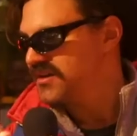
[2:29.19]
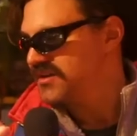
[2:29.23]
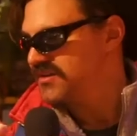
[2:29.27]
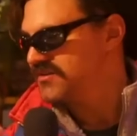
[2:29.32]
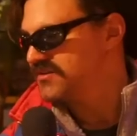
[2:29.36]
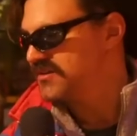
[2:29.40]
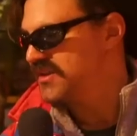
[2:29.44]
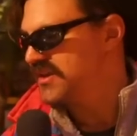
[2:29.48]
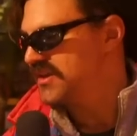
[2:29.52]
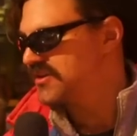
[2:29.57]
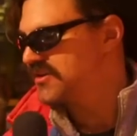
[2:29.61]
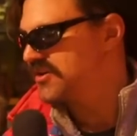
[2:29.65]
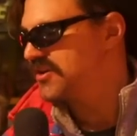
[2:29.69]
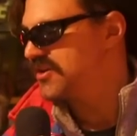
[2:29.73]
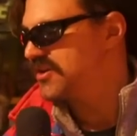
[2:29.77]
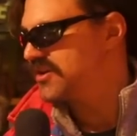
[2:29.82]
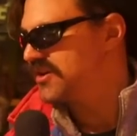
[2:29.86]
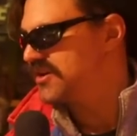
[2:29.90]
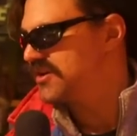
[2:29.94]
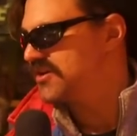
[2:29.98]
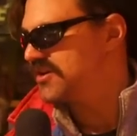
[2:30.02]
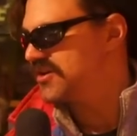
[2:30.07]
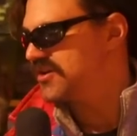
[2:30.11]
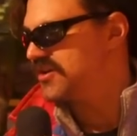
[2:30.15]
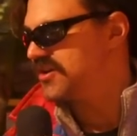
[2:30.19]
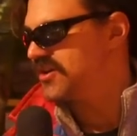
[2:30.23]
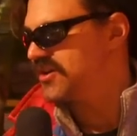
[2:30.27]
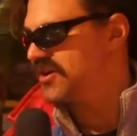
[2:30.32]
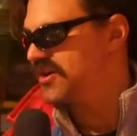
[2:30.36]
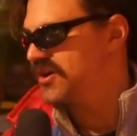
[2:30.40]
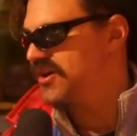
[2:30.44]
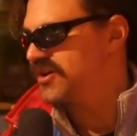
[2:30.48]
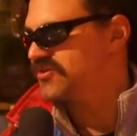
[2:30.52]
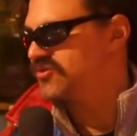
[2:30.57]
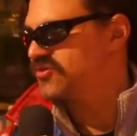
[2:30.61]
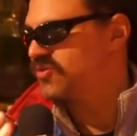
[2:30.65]
Nikui he
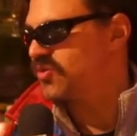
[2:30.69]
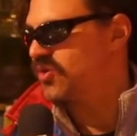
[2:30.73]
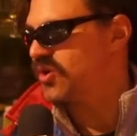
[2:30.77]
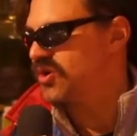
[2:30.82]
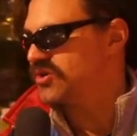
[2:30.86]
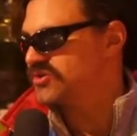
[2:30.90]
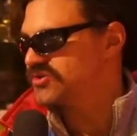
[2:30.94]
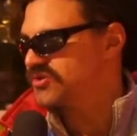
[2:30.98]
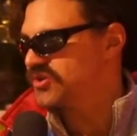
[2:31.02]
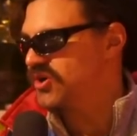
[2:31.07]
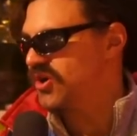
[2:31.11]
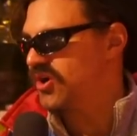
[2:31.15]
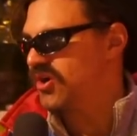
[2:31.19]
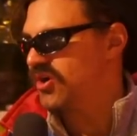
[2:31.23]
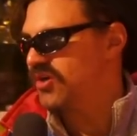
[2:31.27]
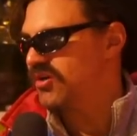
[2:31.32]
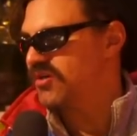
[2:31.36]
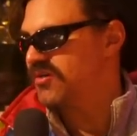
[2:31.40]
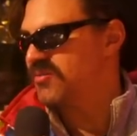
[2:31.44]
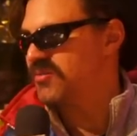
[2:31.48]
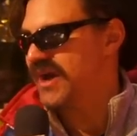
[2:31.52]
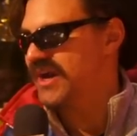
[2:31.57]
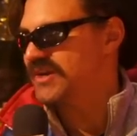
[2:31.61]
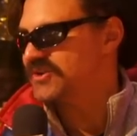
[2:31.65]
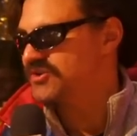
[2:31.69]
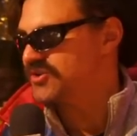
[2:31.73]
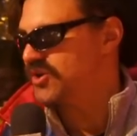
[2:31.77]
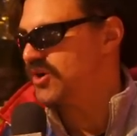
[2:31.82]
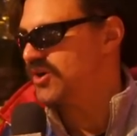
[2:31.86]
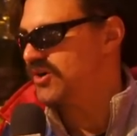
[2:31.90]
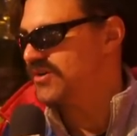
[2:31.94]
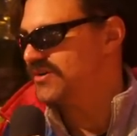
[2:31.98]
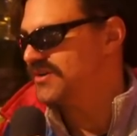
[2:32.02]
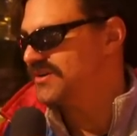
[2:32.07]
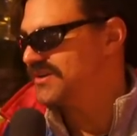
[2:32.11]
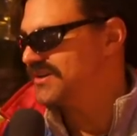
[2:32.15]
duojo
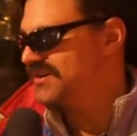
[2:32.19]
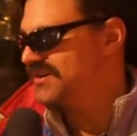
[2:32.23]
baijo.